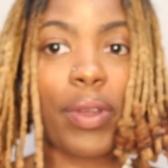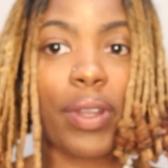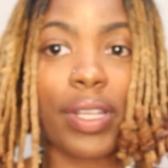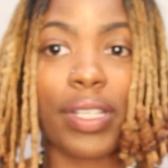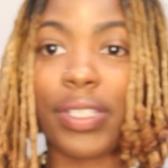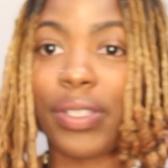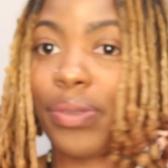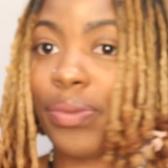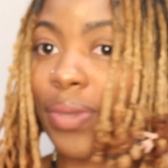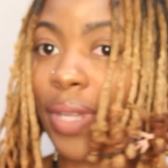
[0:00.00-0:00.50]
gonna
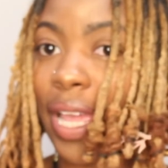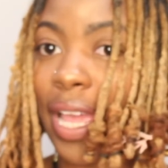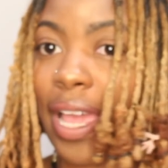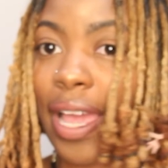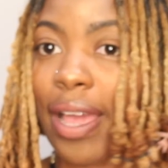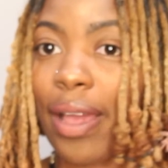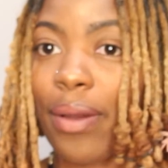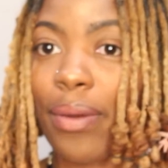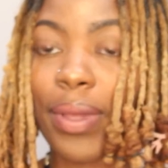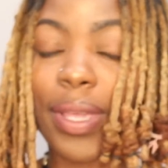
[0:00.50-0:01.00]
do
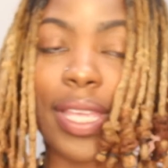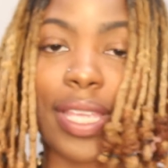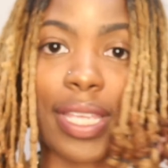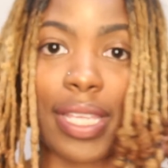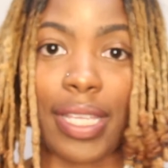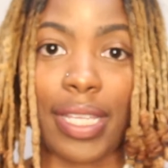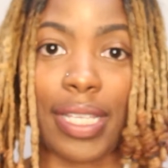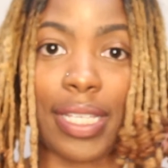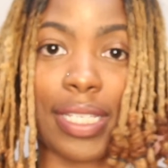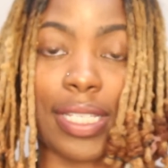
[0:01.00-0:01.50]
now
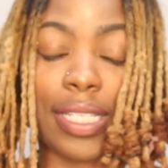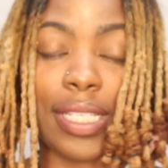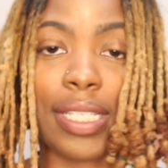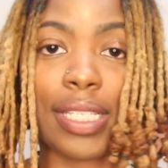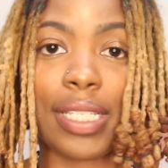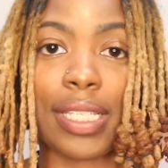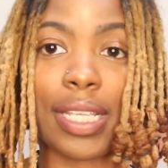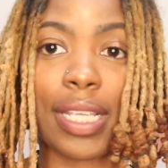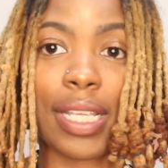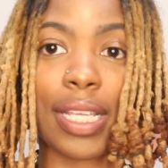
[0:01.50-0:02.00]

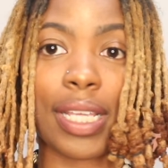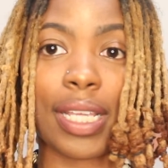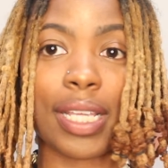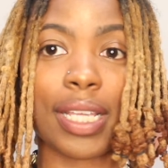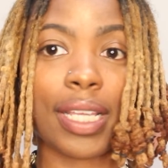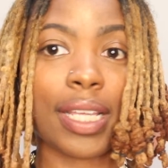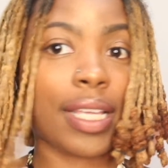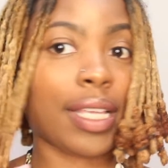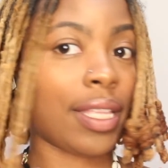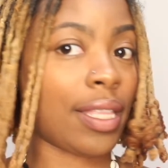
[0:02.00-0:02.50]
is
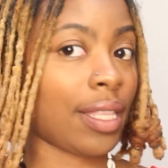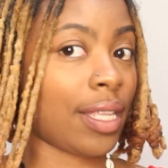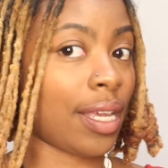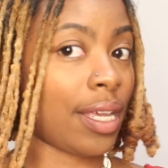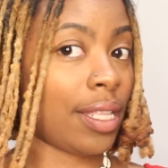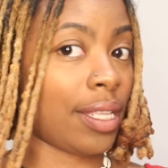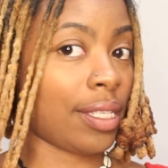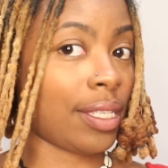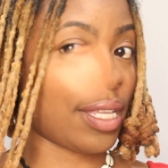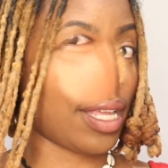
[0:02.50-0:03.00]
the
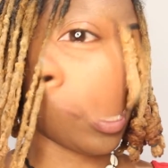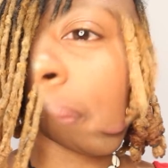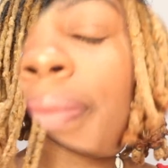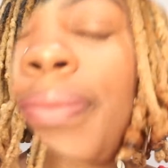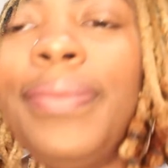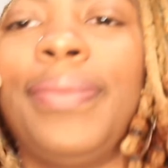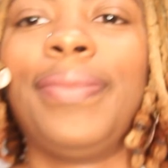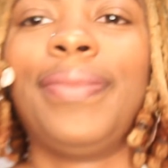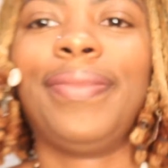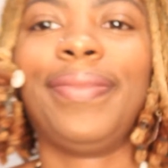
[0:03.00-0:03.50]
other
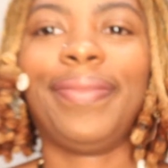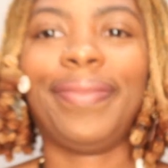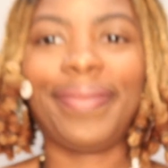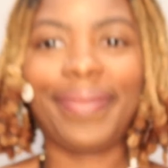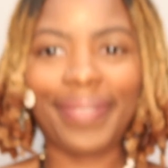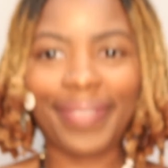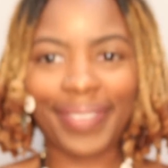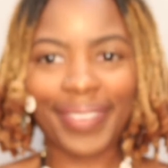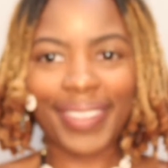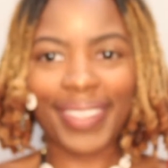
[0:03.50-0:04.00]
side.
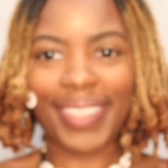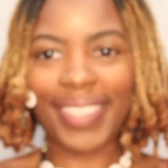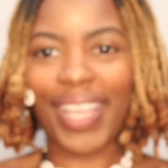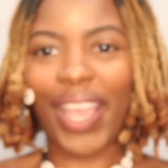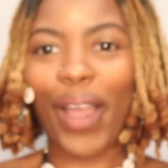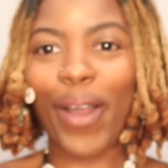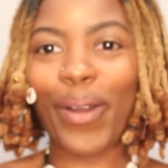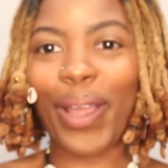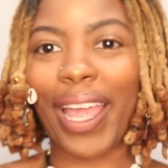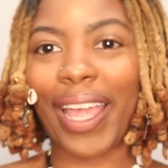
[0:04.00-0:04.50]

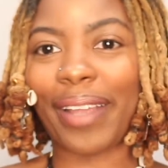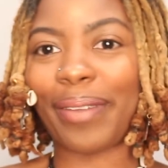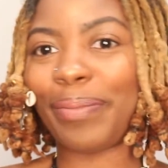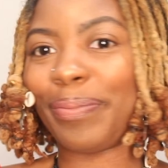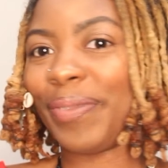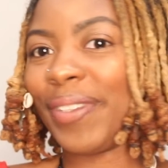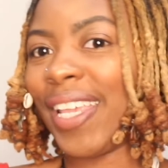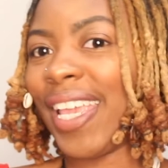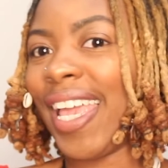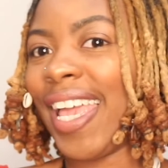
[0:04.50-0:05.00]
Okay,
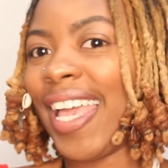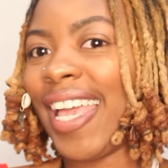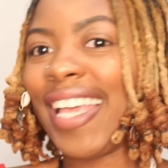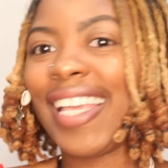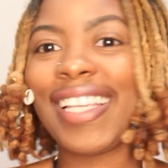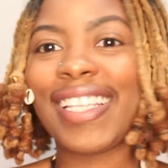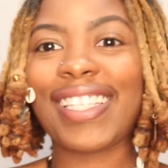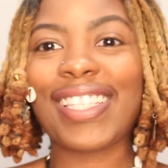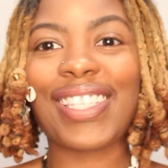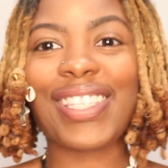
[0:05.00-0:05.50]

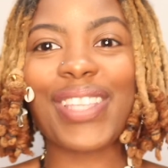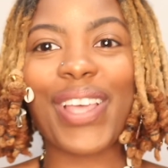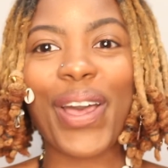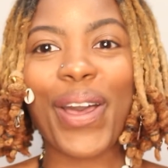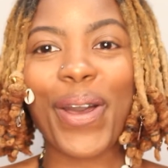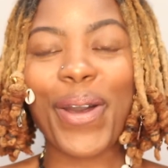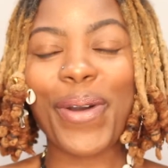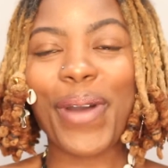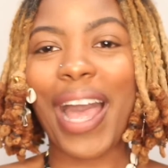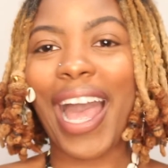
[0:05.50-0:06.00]

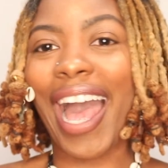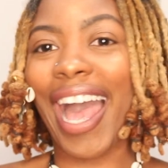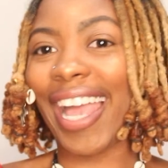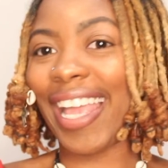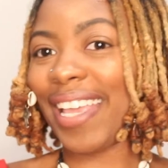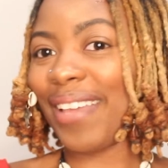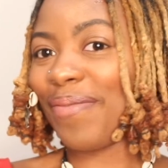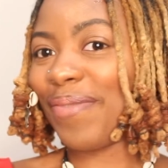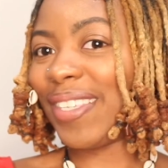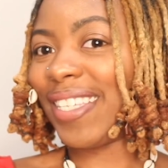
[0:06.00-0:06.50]
so I
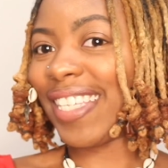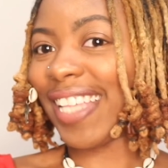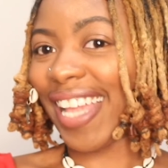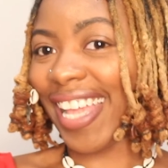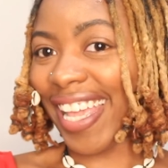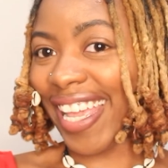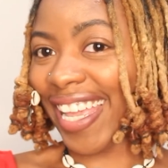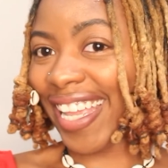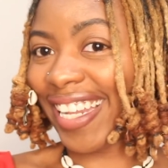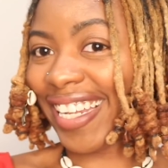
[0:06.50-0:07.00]
am
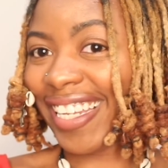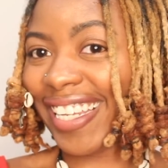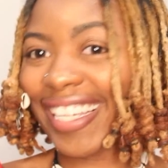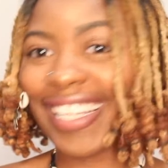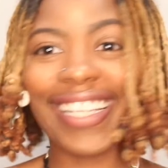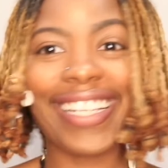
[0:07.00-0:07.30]
done.